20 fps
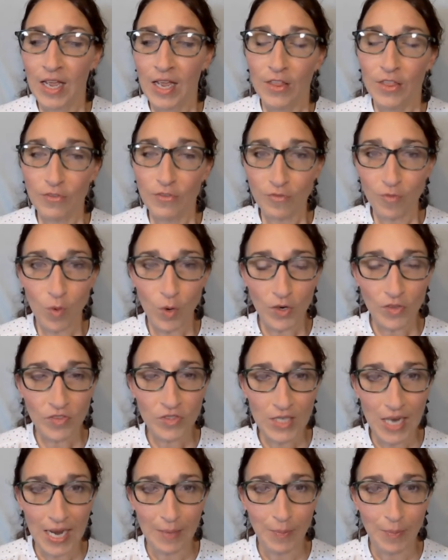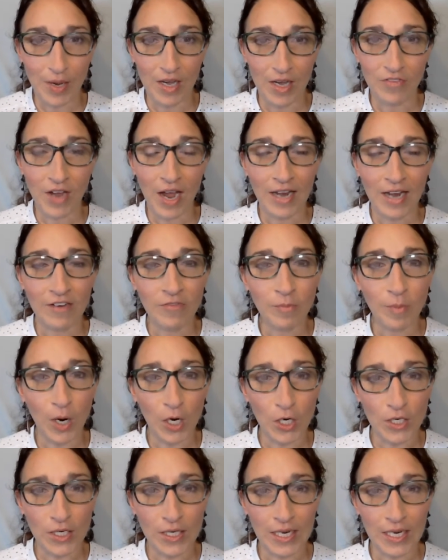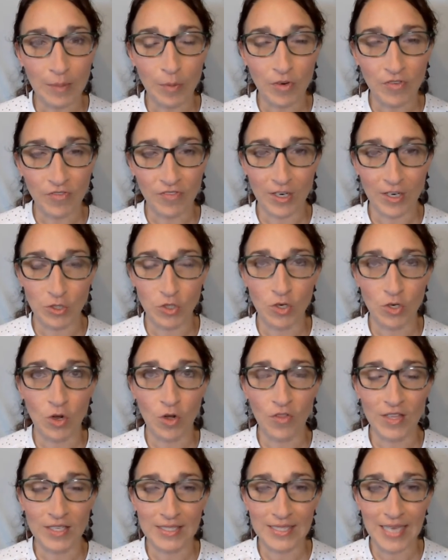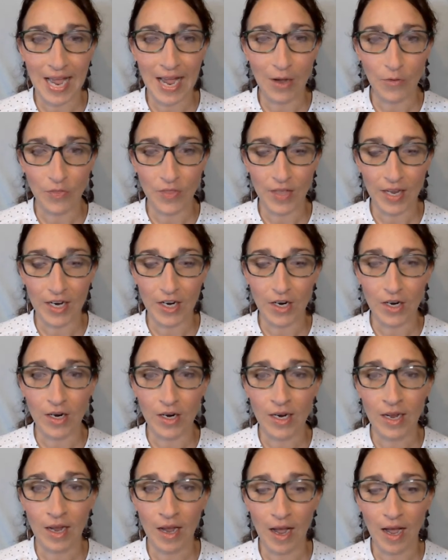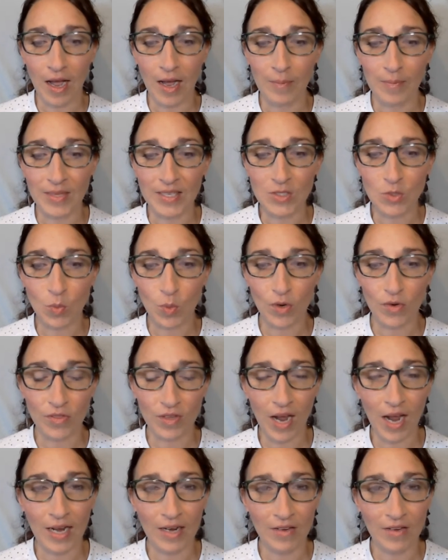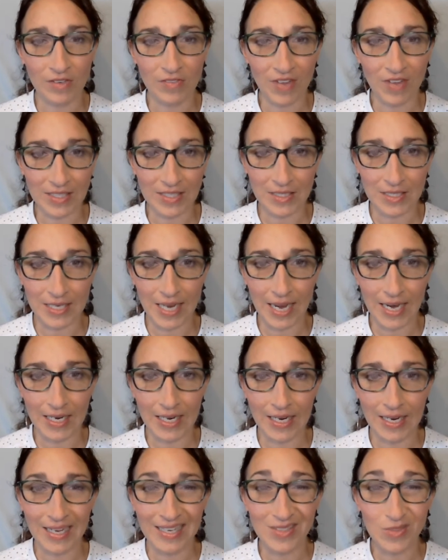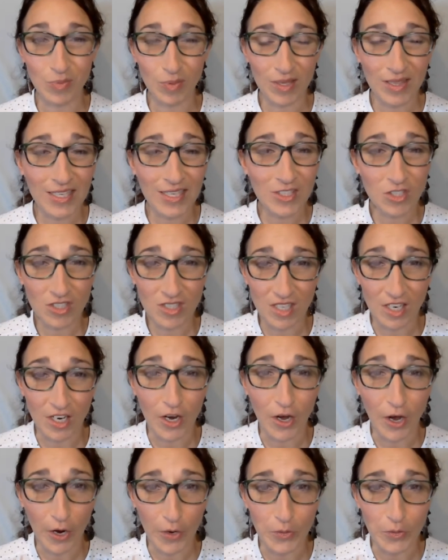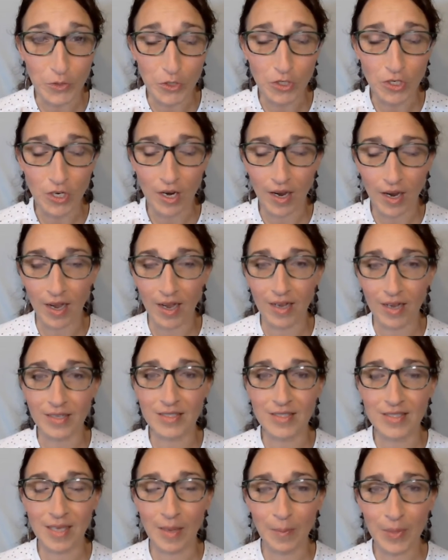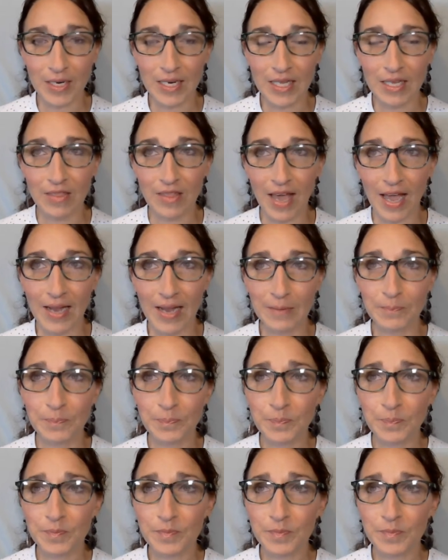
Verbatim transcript: The fourth type of kind of marketing professional that's out there um, that's worth kind of investigating is really just a coach, uh, somebody that